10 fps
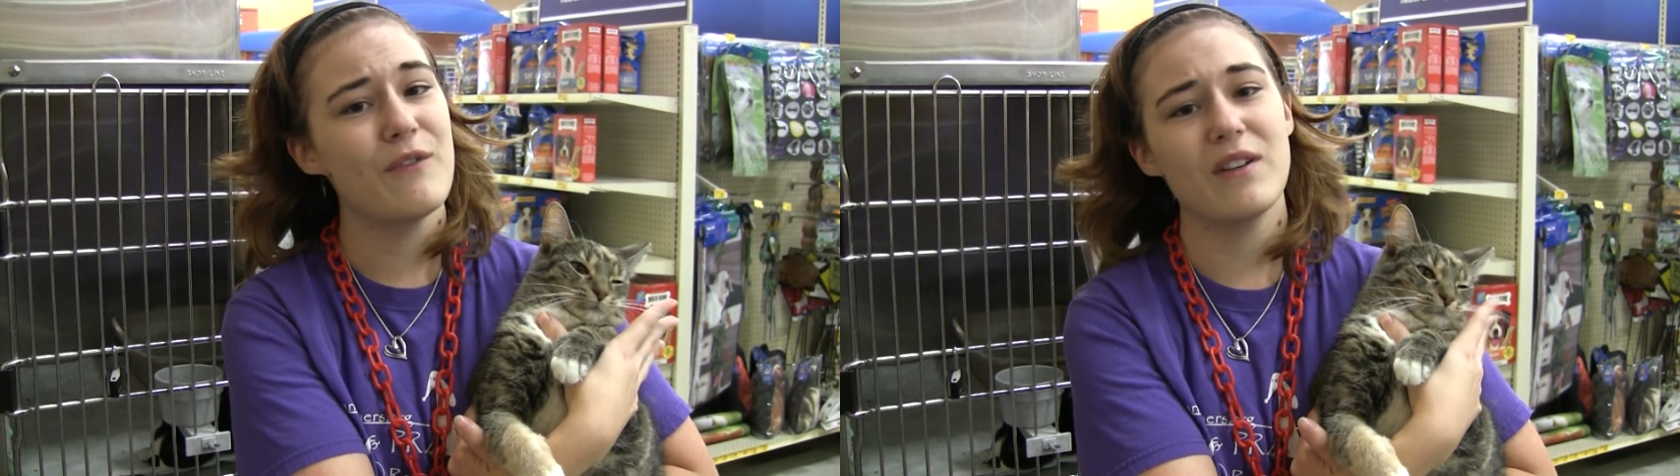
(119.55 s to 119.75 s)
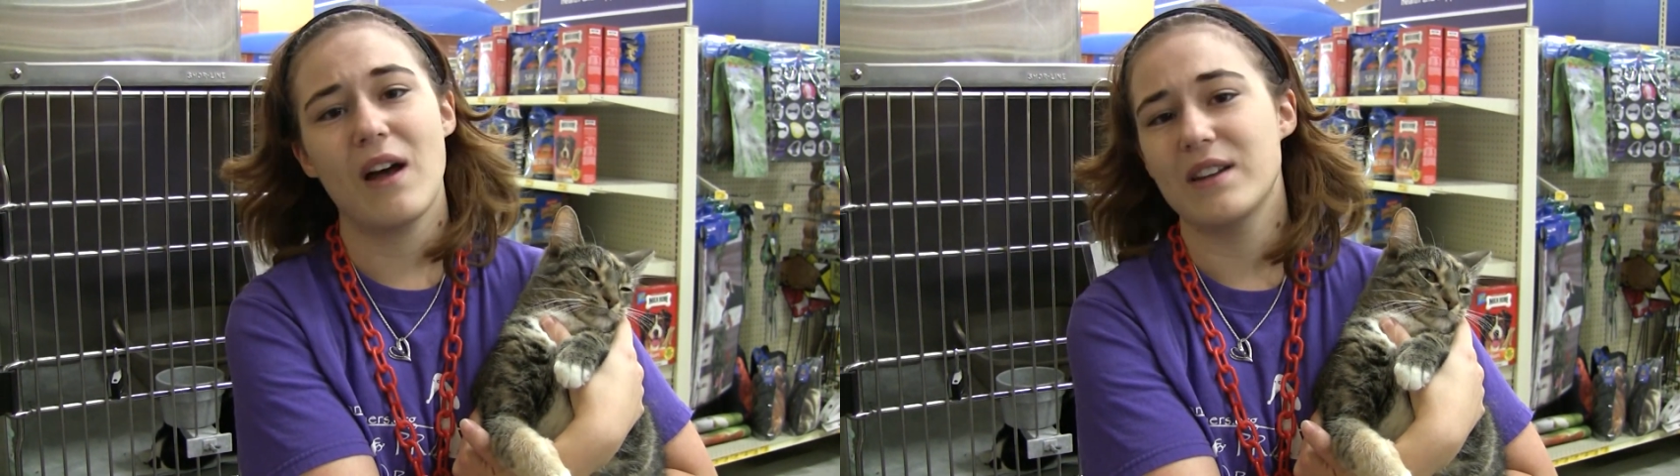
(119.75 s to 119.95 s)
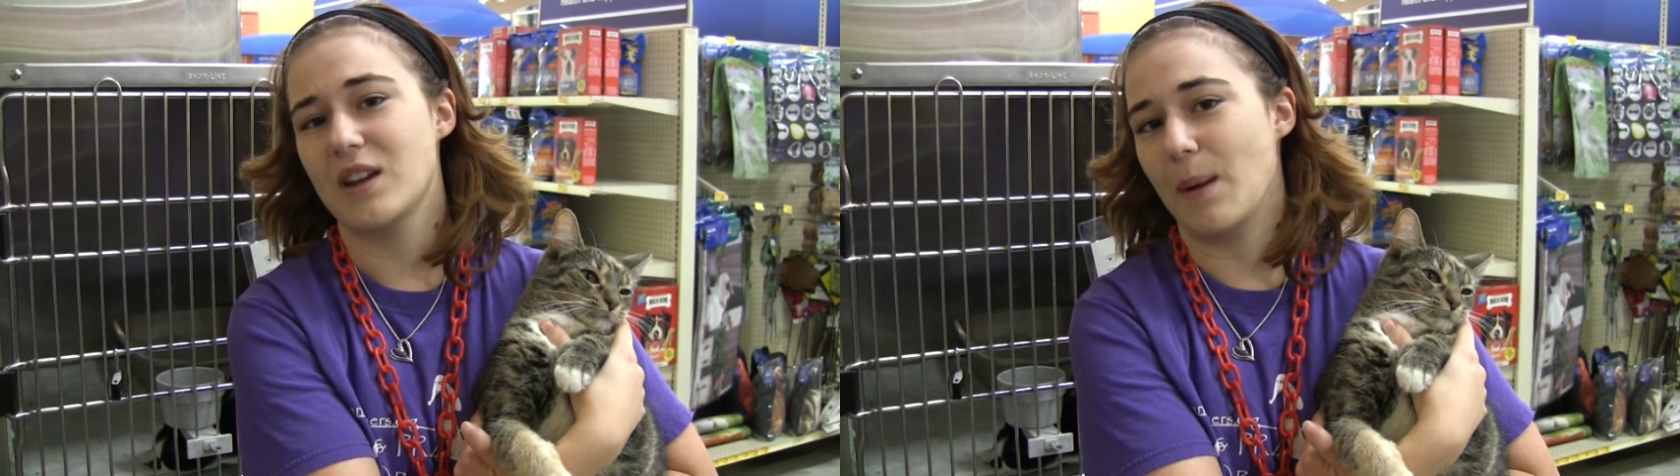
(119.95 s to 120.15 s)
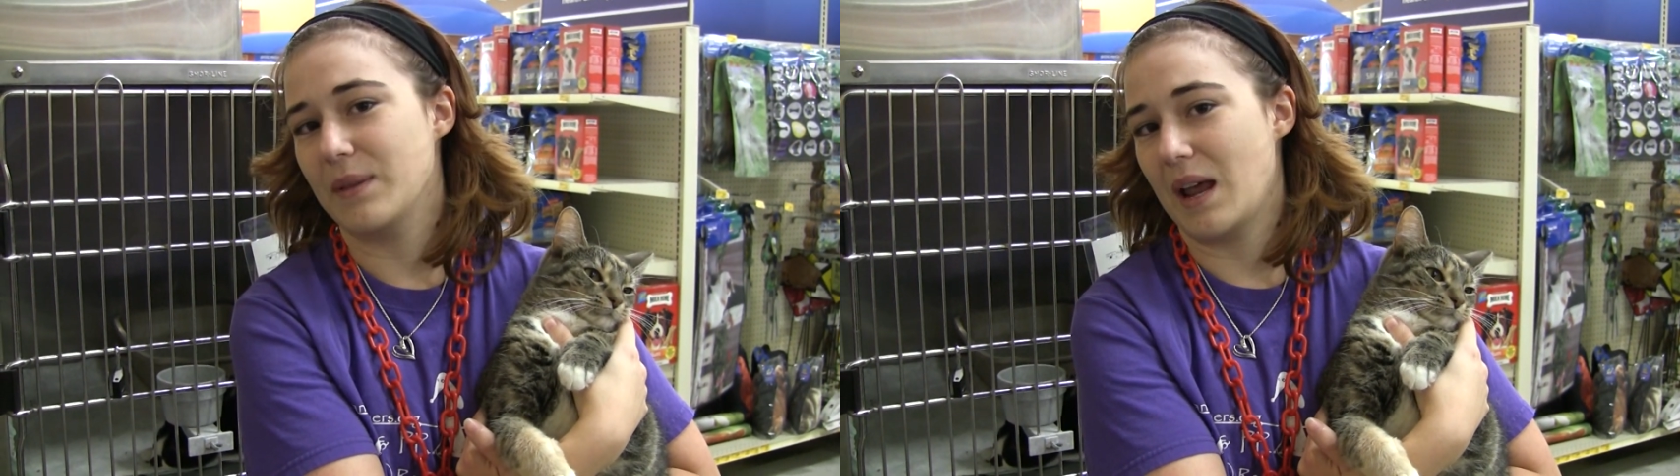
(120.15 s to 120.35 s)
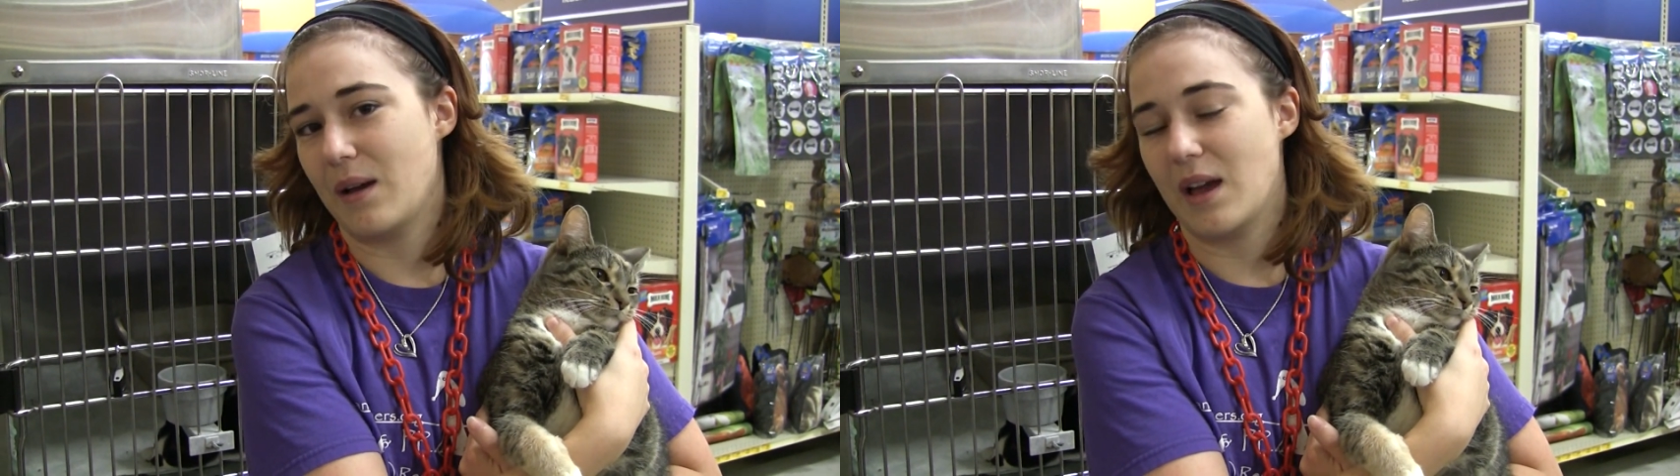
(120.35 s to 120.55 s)
fill out
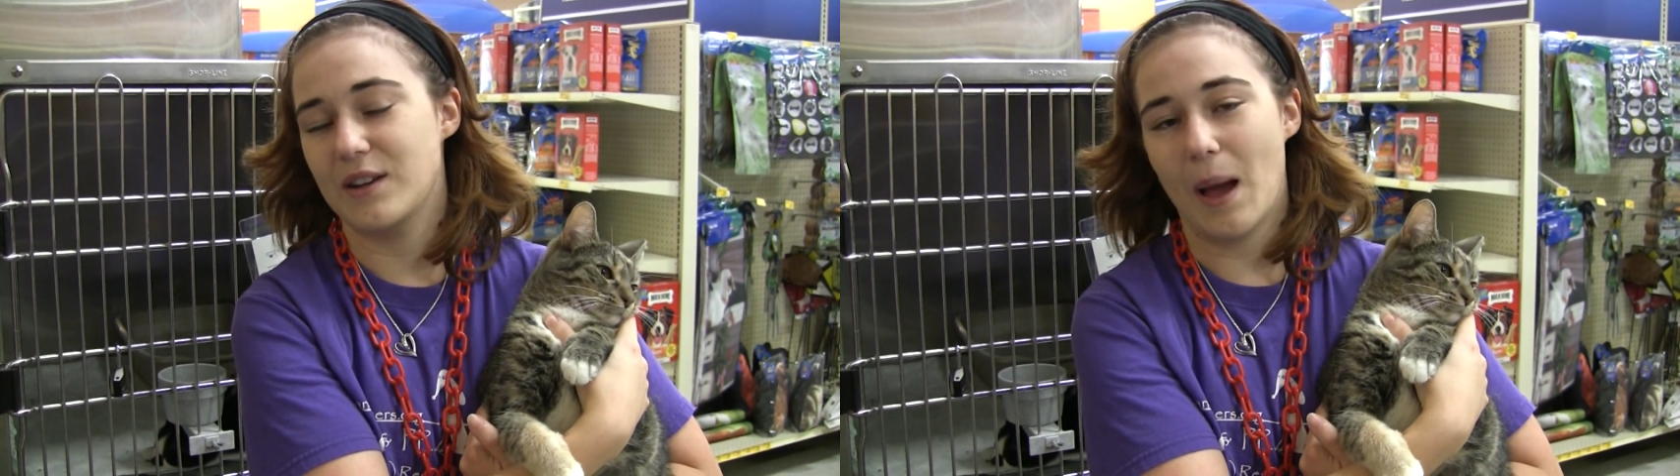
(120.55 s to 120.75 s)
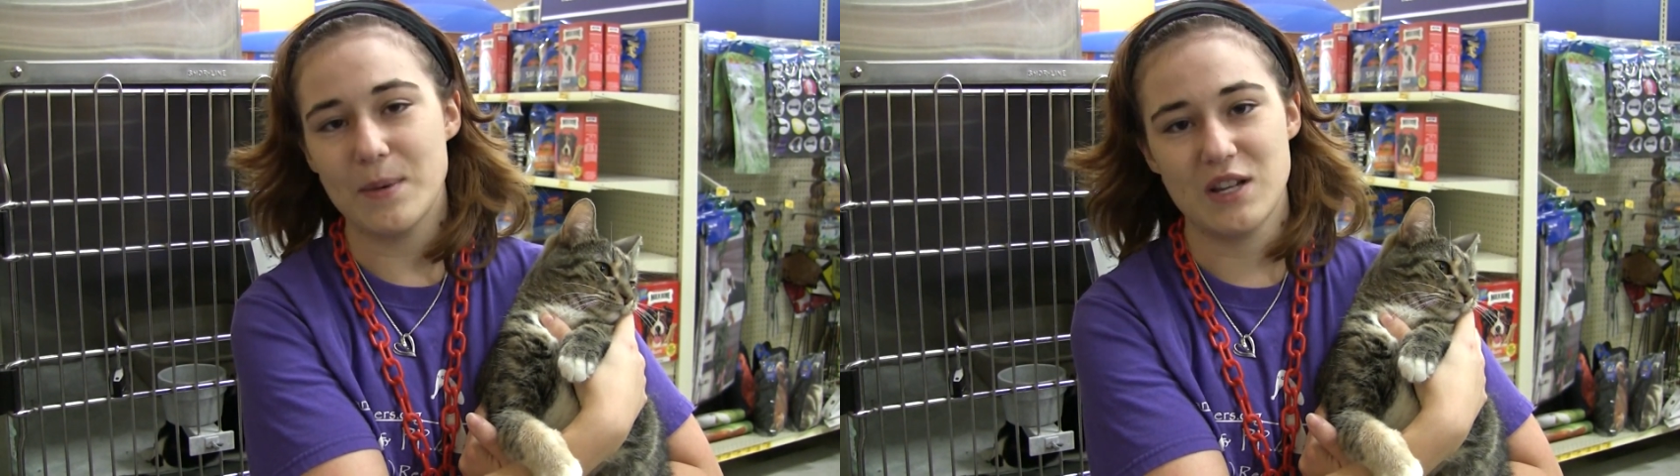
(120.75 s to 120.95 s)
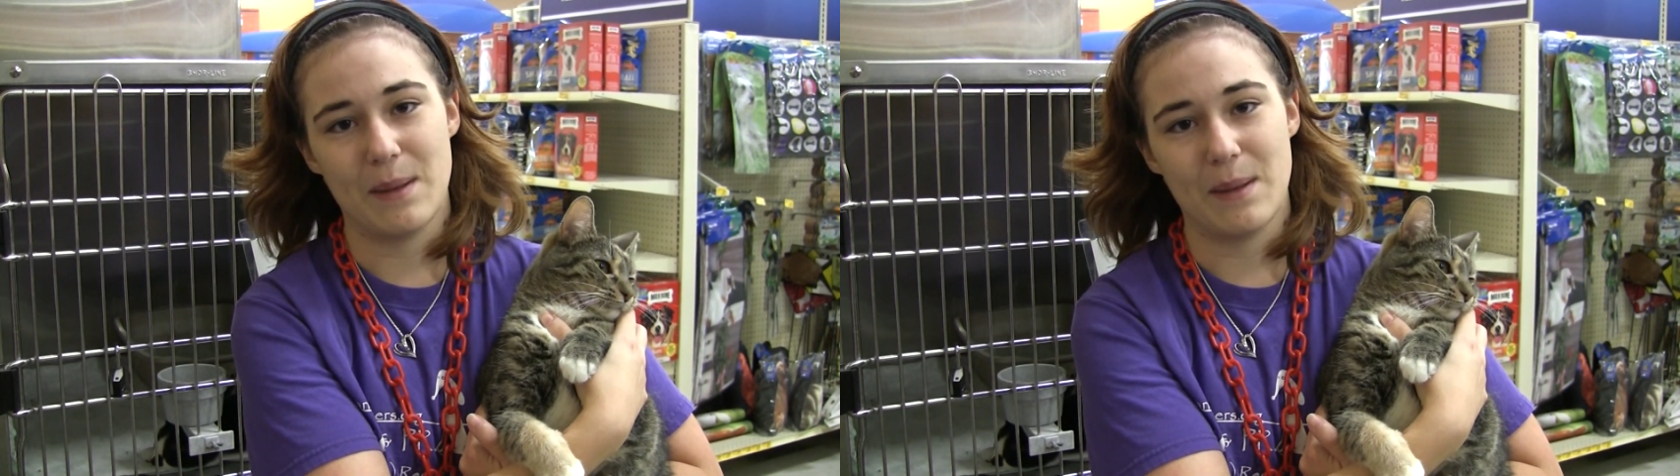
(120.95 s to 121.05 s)
an adoption